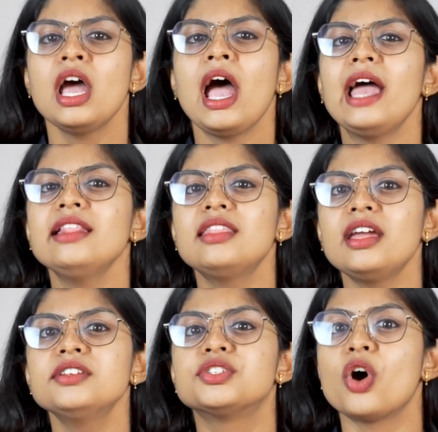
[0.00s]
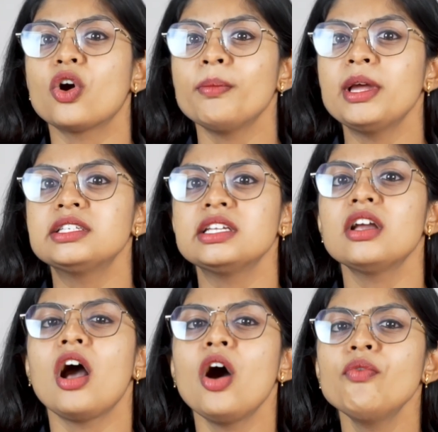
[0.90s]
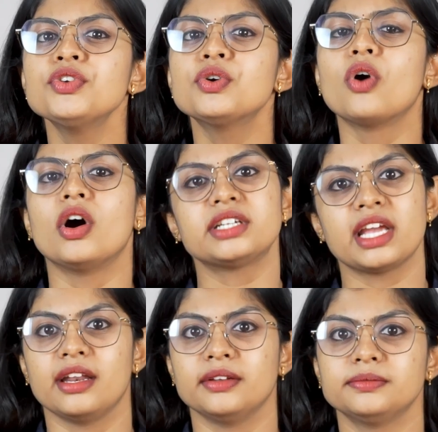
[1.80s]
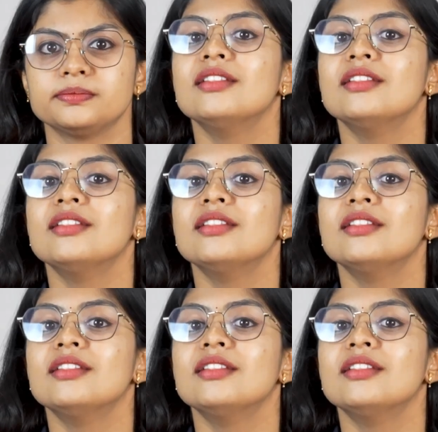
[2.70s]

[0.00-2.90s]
and then documenting how you got in.